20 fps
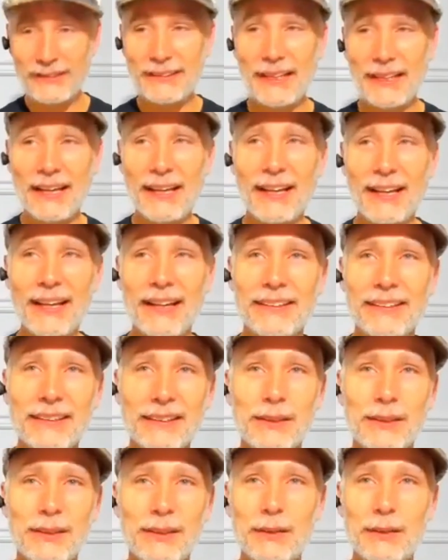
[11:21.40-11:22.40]
day,
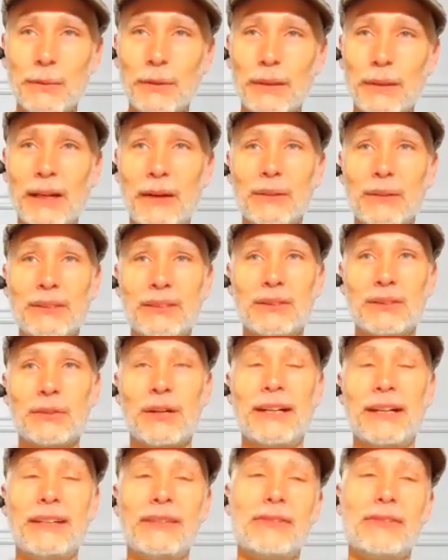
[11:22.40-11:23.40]
this is when I was
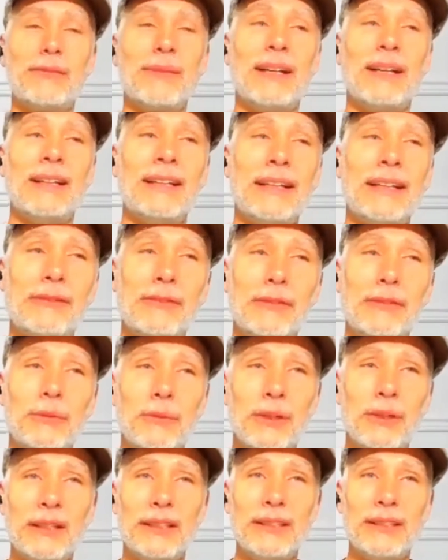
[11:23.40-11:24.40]
training for my level
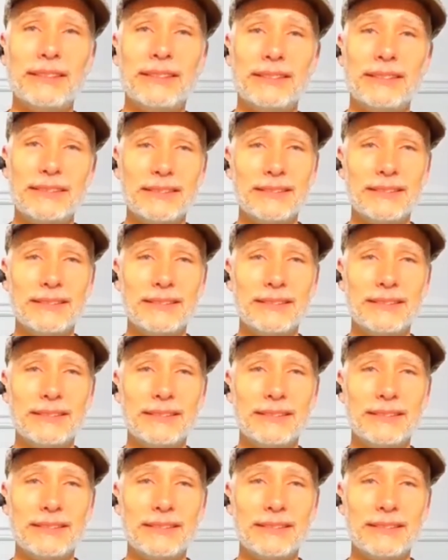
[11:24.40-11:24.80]
1